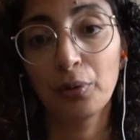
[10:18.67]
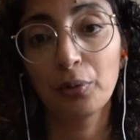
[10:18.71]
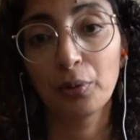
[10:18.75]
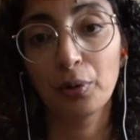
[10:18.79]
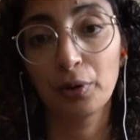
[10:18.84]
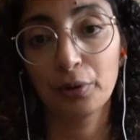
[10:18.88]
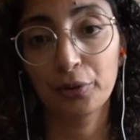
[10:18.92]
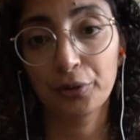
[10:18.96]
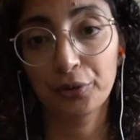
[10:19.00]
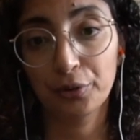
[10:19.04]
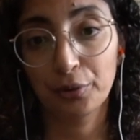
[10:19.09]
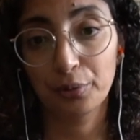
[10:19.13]
who
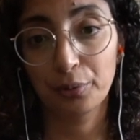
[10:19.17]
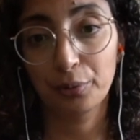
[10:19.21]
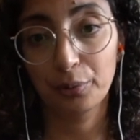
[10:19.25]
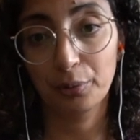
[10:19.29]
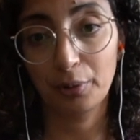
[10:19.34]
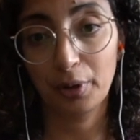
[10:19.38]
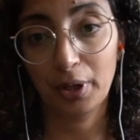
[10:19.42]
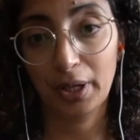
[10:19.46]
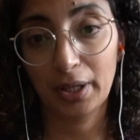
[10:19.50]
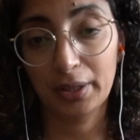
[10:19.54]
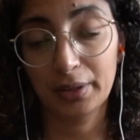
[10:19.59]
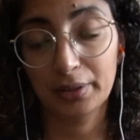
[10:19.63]

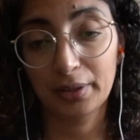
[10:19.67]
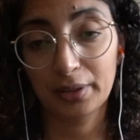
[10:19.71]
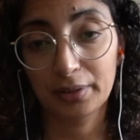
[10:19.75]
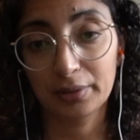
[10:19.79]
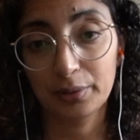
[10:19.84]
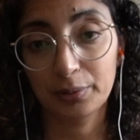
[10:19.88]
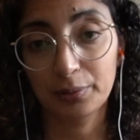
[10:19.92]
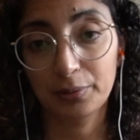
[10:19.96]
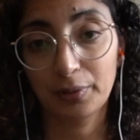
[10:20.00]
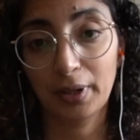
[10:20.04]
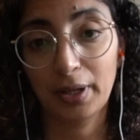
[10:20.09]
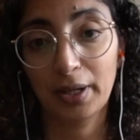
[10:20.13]
also
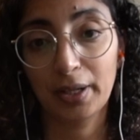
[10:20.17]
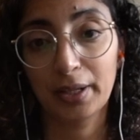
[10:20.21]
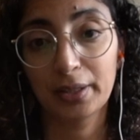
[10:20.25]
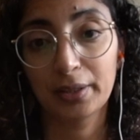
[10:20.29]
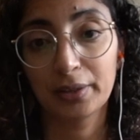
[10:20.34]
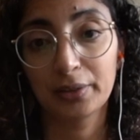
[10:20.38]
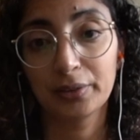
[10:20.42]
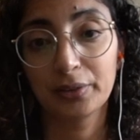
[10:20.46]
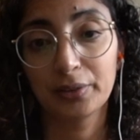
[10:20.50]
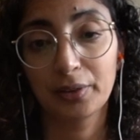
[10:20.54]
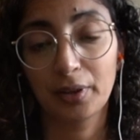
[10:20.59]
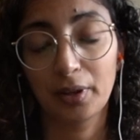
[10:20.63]

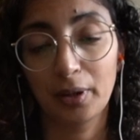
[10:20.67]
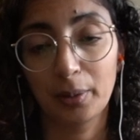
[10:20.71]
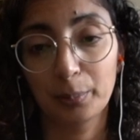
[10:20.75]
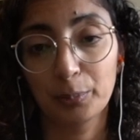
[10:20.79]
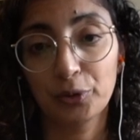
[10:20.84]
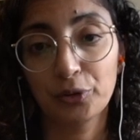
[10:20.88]
identified